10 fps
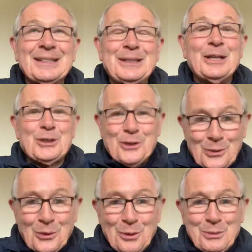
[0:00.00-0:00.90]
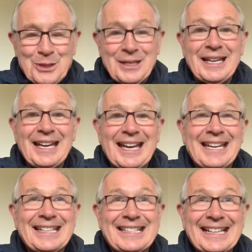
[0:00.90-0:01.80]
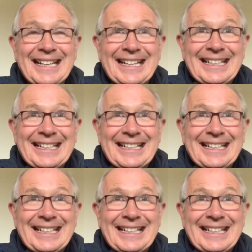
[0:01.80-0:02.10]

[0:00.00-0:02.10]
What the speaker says: their Jeromes, and